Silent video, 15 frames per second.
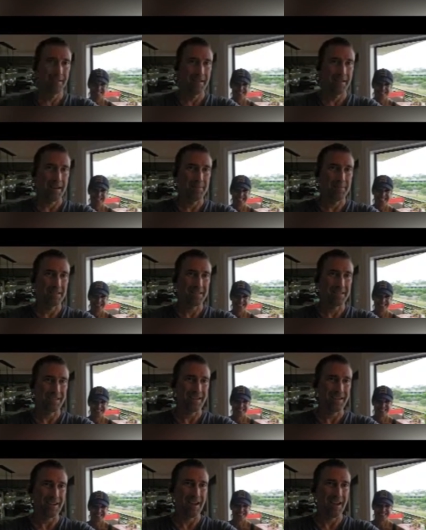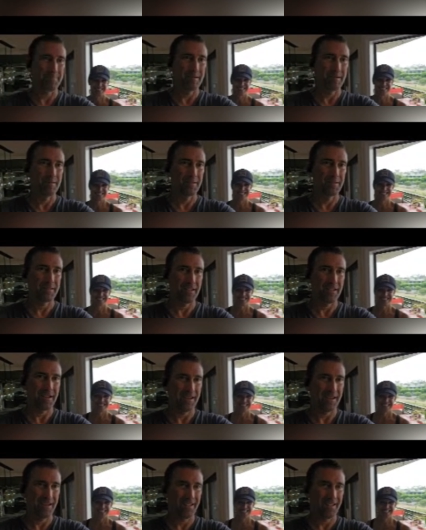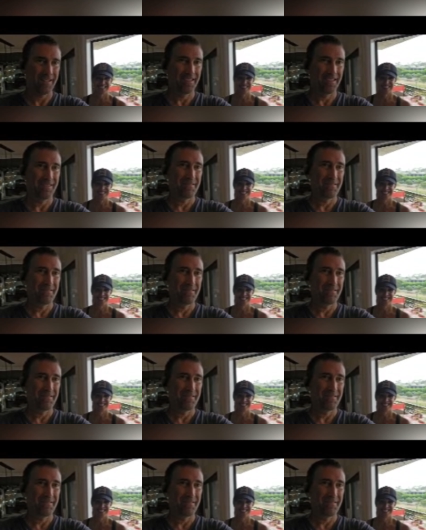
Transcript: Hey, Misty, happy birthday.